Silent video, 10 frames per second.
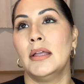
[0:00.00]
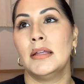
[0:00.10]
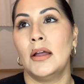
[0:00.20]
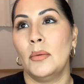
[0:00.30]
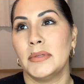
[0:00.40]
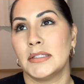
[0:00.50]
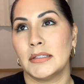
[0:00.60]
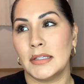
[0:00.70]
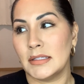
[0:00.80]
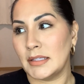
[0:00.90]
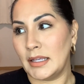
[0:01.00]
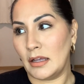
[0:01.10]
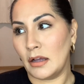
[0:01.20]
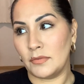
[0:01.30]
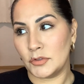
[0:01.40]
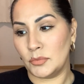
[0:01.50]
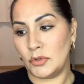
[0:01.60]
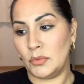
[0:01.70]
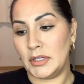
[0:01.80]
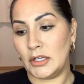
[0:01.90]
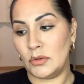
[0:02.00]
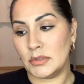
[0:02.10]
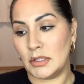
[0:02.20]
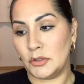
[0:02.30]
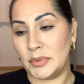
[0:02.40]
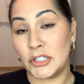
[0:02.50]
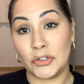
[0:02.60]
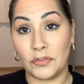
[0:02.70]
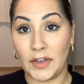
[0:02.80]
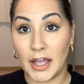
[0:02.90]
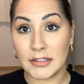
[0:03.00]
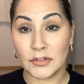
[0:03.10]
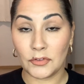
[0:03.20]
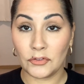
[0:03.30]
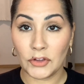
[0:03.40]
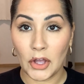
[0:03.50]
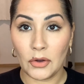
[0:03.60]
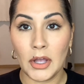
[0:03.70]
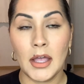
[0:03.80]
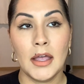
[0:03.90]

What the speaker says: almost is like uncomfortable when it goes a little bit too fast of a flow.